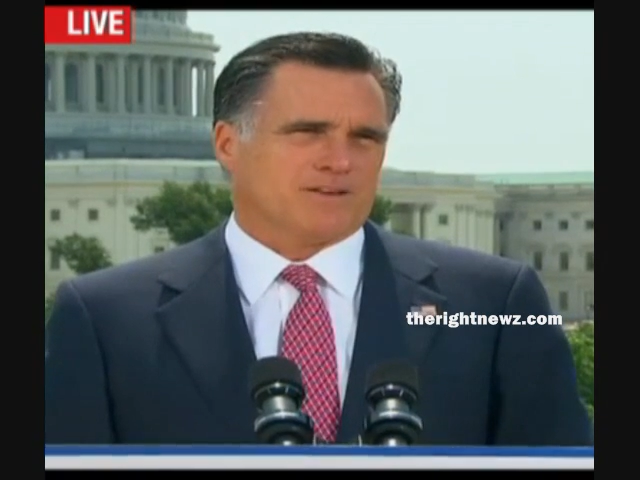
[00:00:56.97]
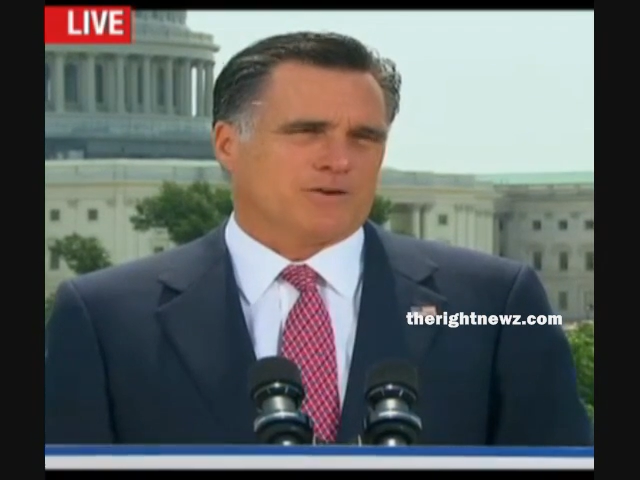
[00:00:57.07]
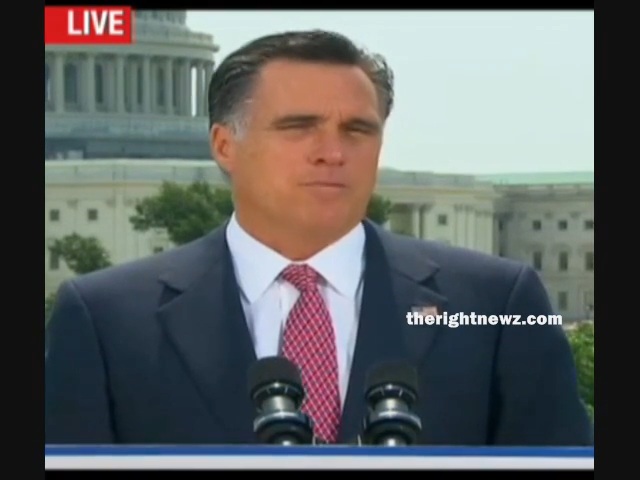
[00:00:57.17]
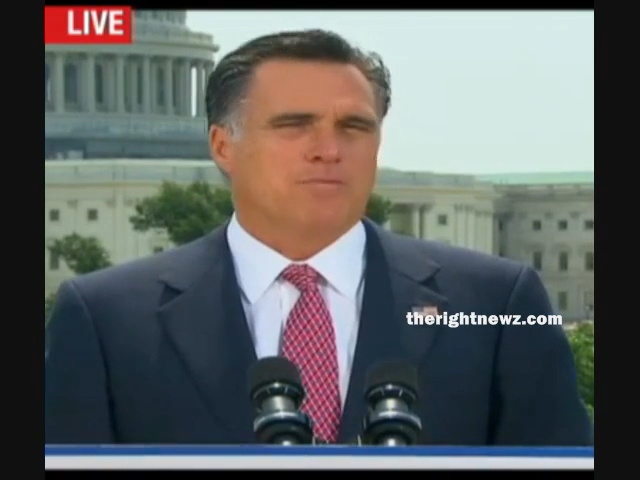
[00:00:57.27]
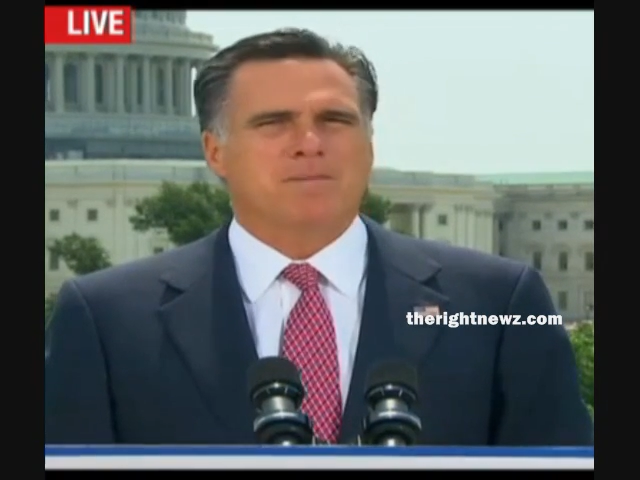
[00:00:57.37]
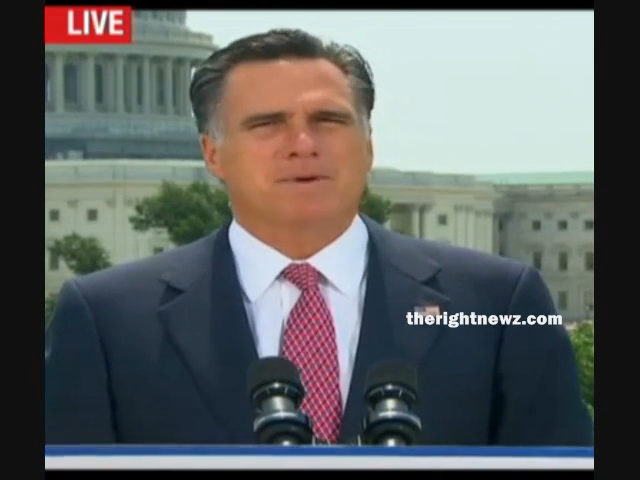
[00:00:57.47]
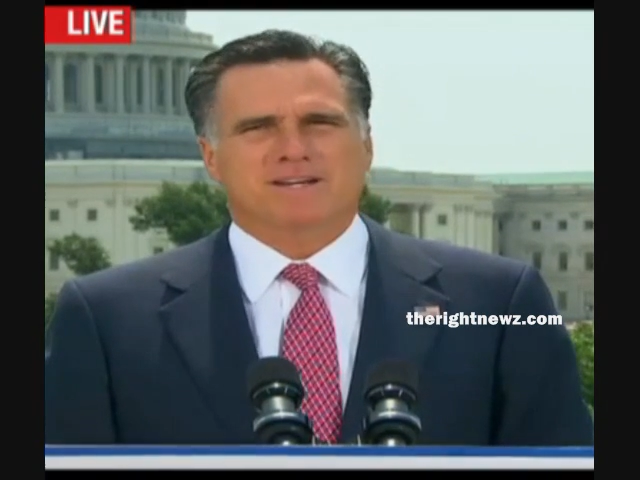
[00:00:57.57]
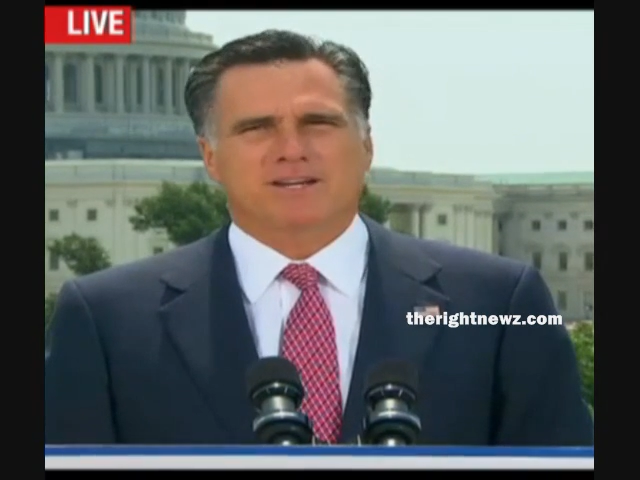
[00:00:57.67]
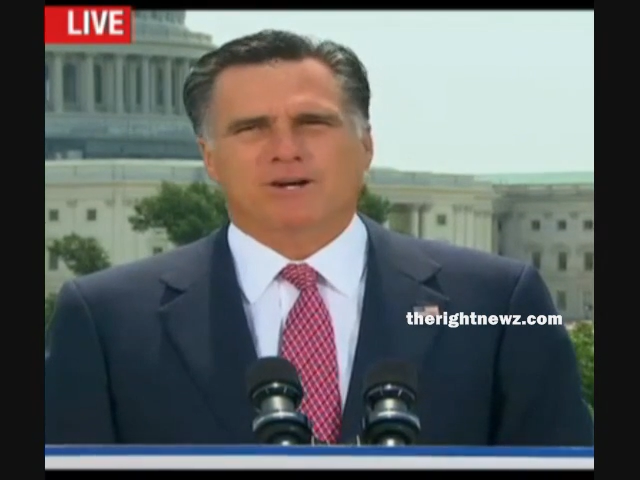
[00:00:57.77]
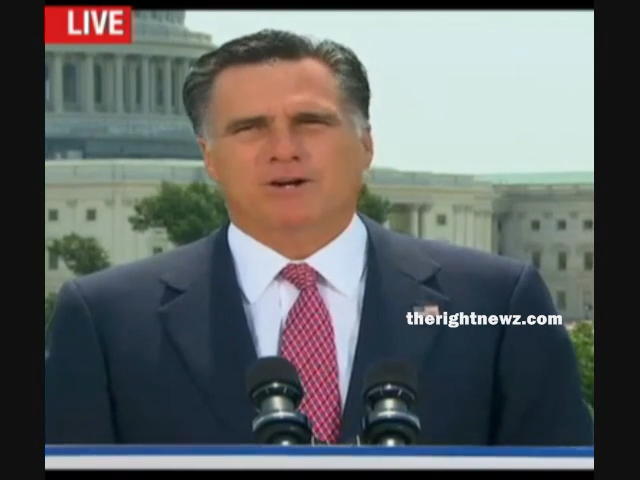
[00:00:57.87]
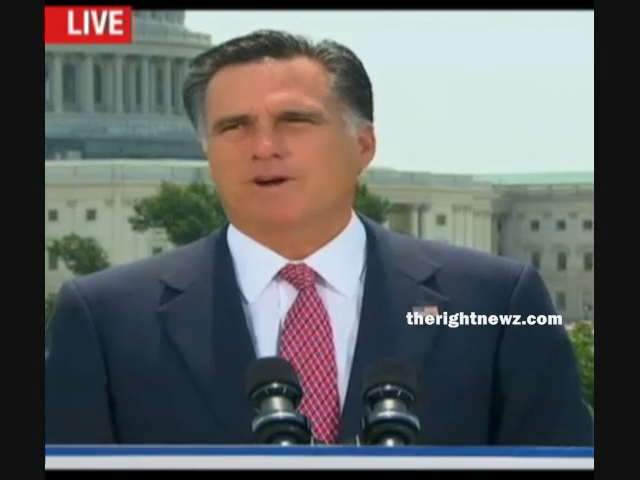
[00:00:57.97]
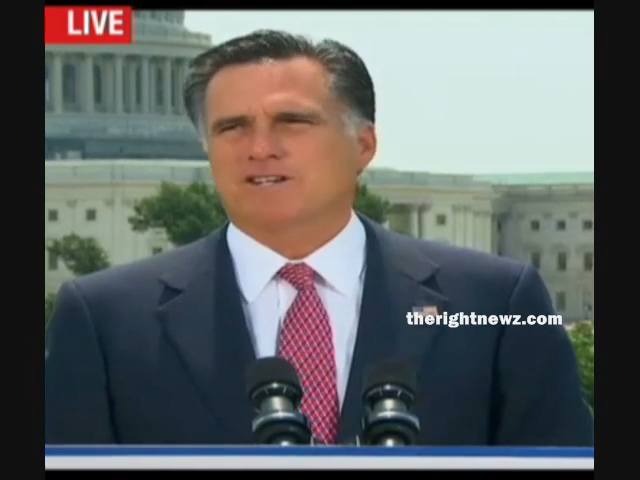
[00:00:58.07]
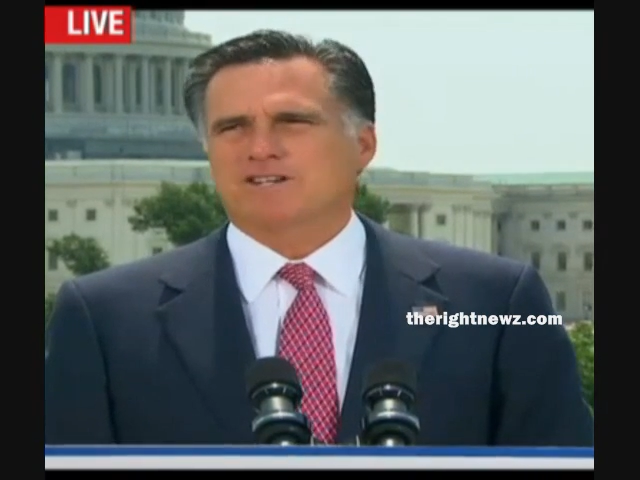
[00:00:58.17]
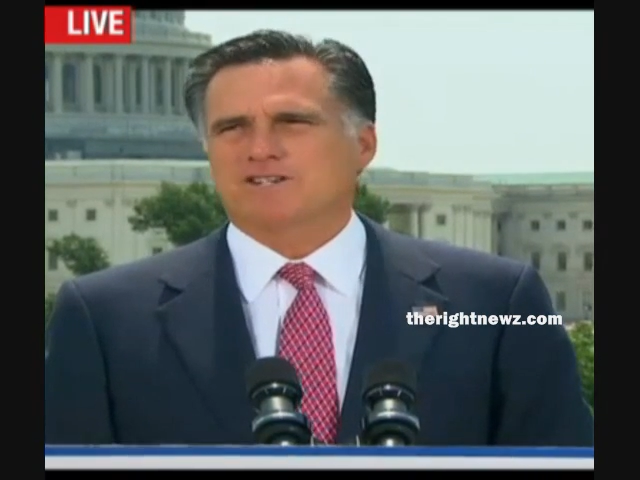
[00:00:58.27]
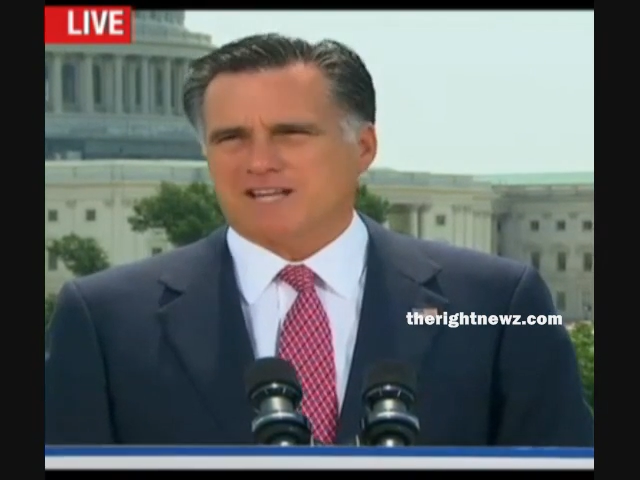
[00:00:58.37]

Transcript: Obamacare raises